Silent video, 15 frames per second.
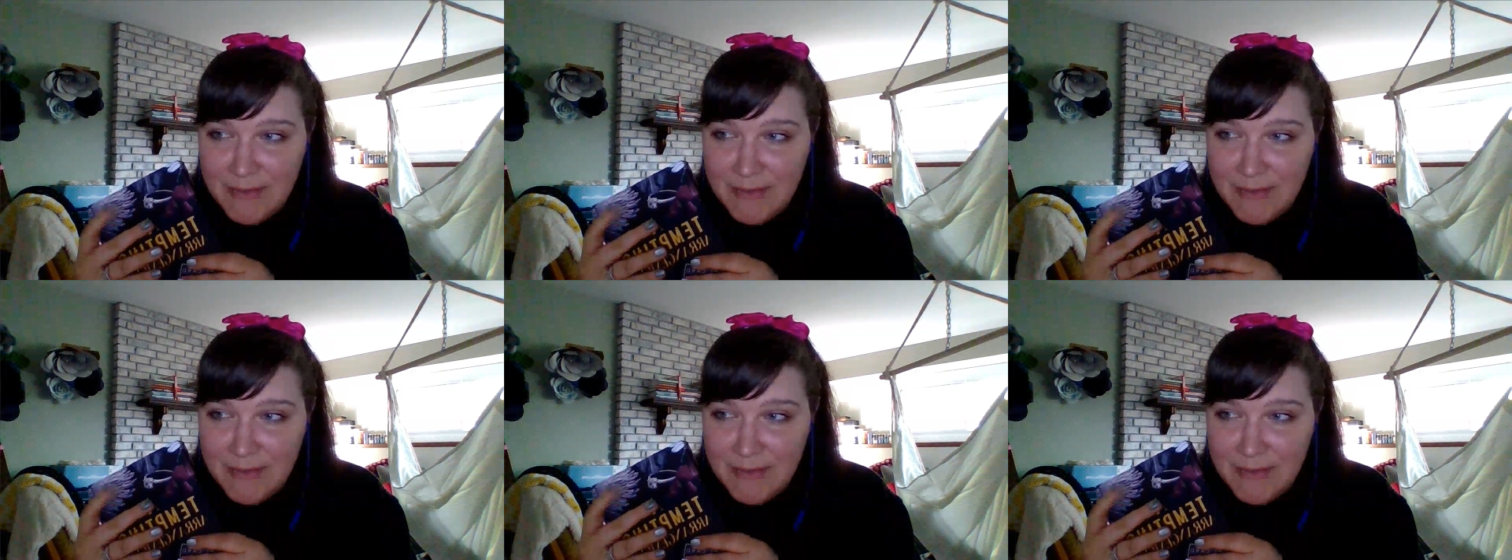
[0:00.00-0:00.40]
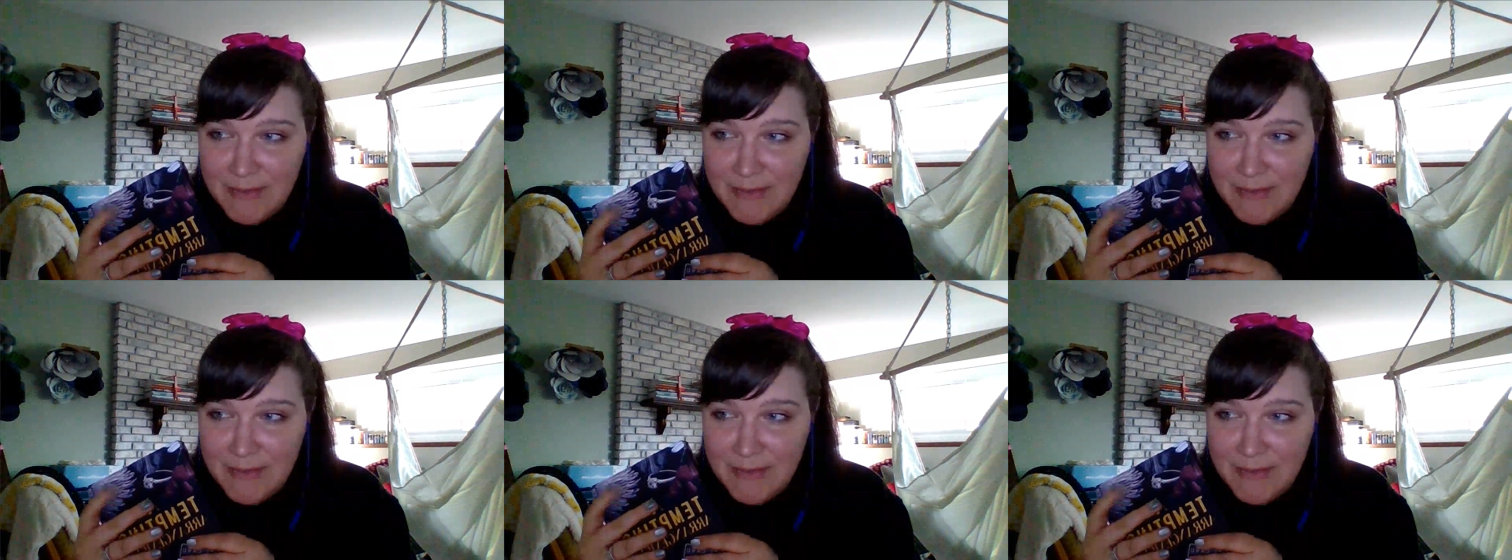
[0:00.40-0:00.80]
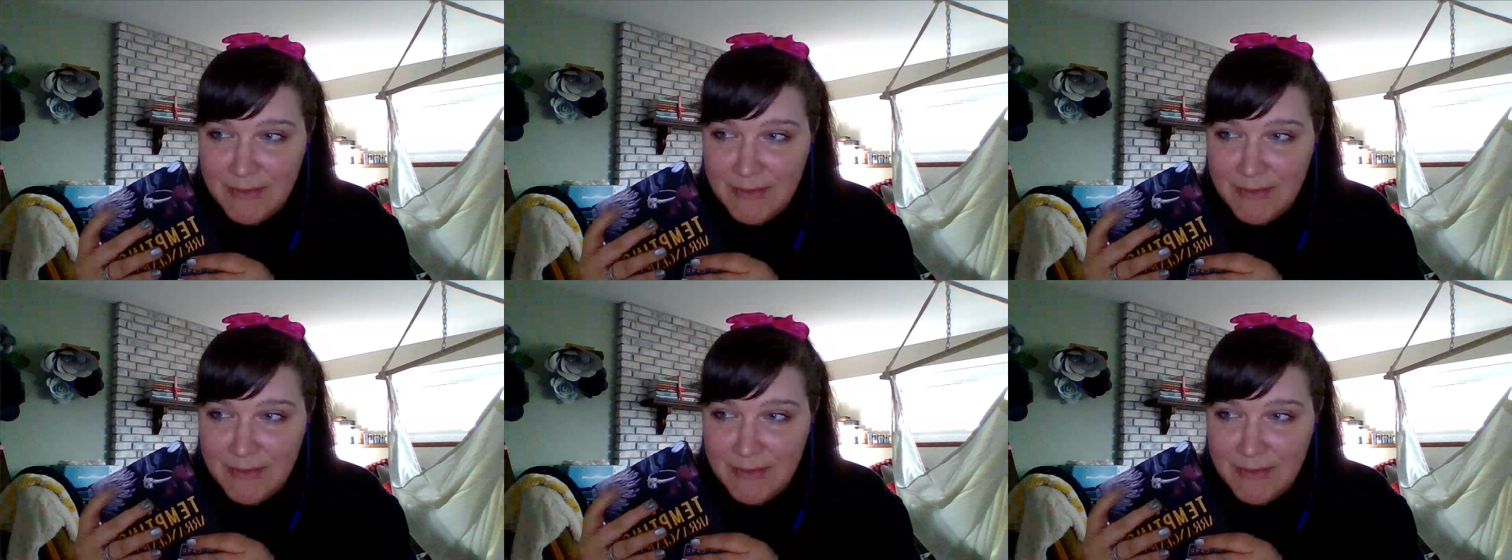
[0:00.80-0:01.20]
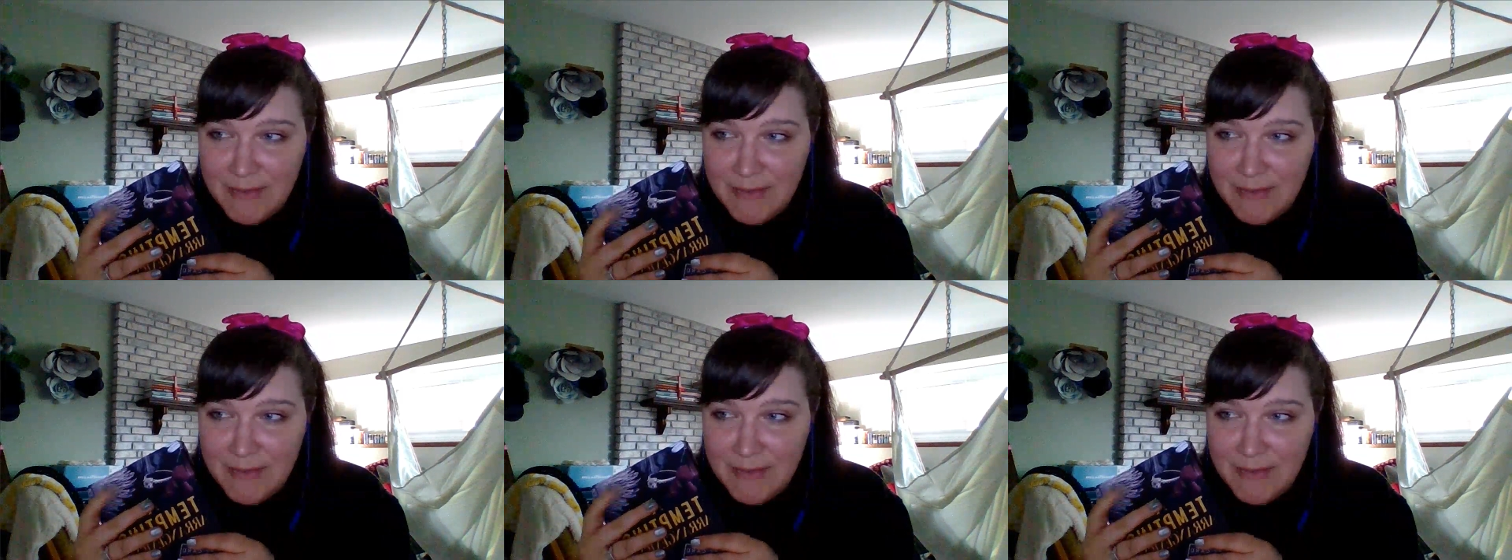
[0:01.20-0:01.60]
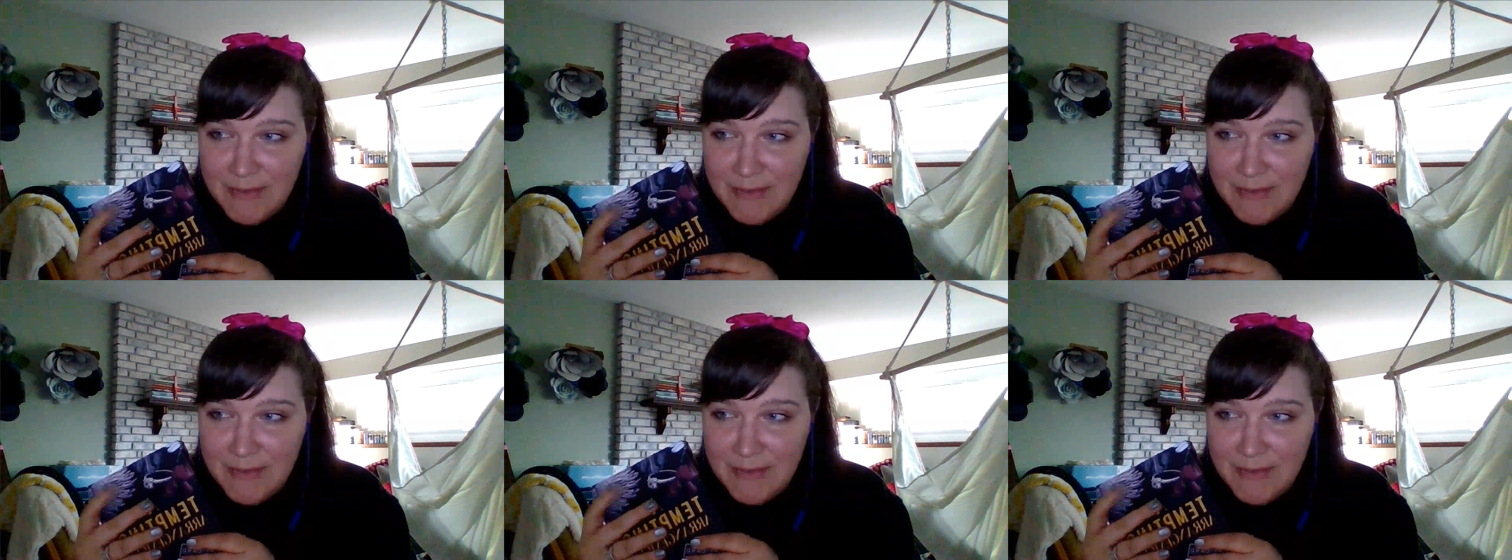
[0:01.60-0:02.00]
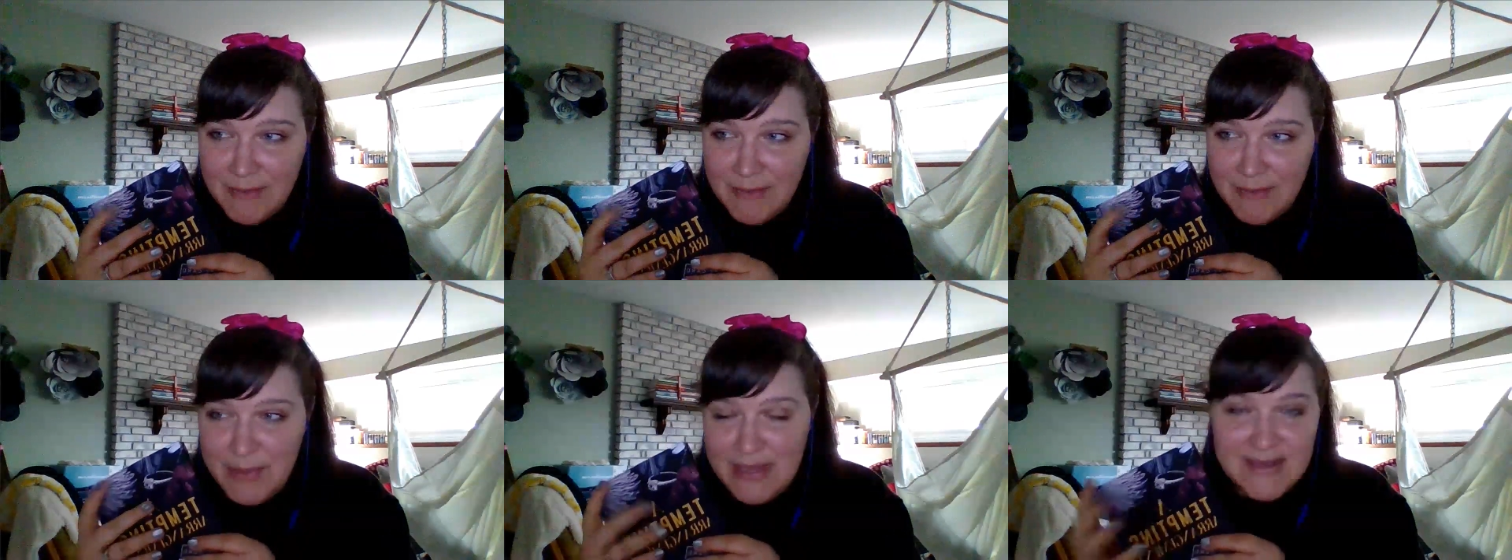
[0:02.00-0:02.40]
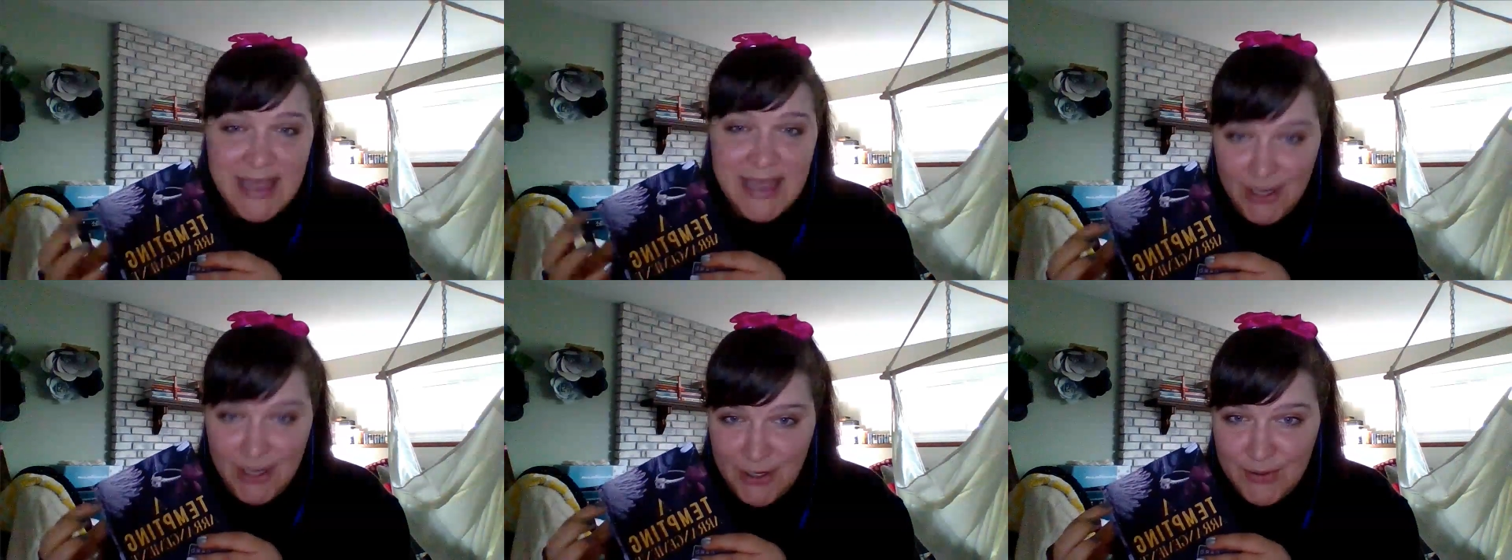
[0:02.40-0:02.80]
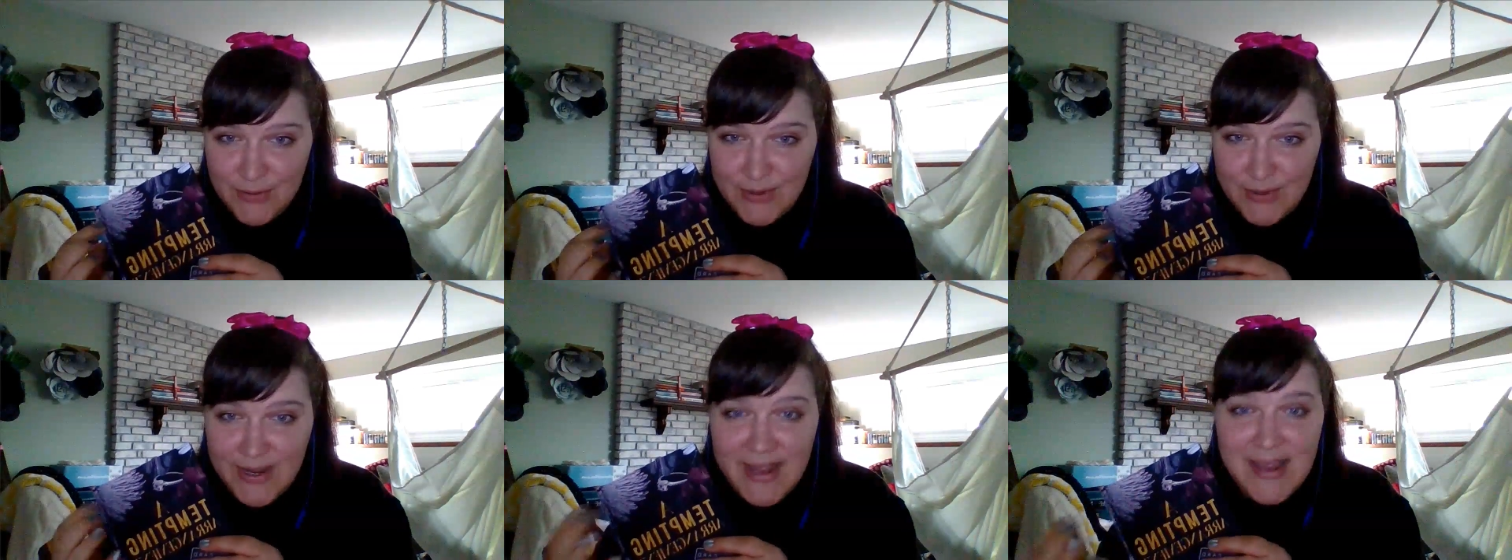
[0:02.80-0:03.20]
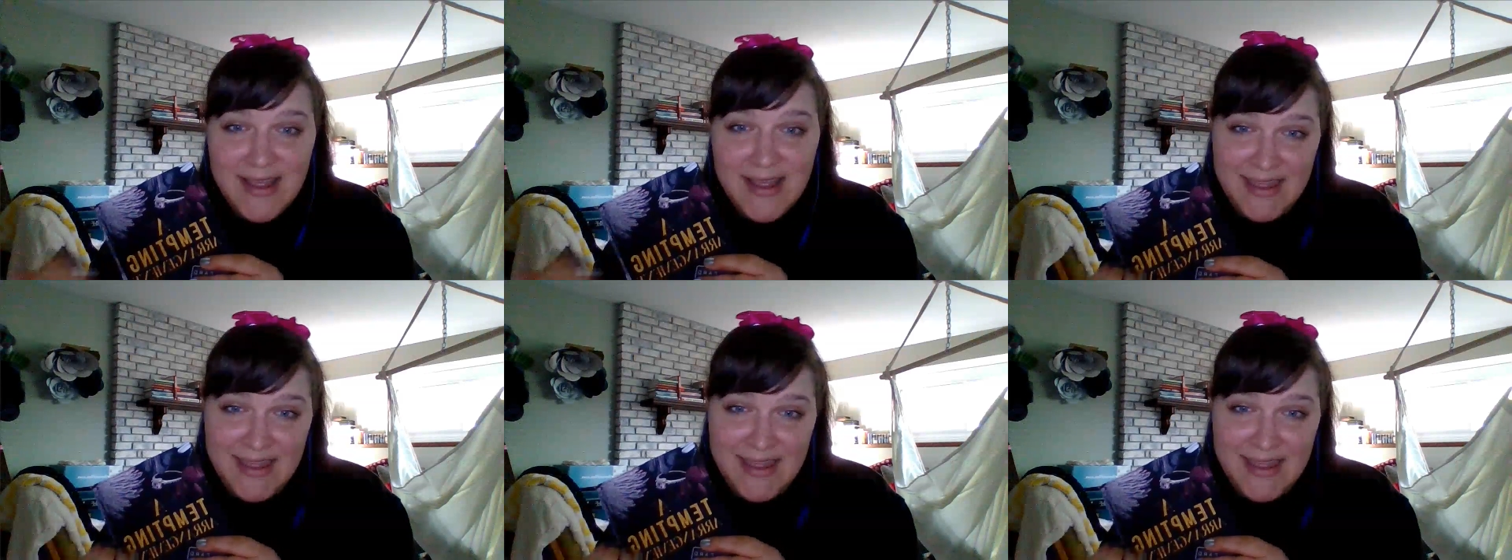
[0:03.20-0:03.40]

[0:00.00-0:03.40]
something that coordinates with the cover to me,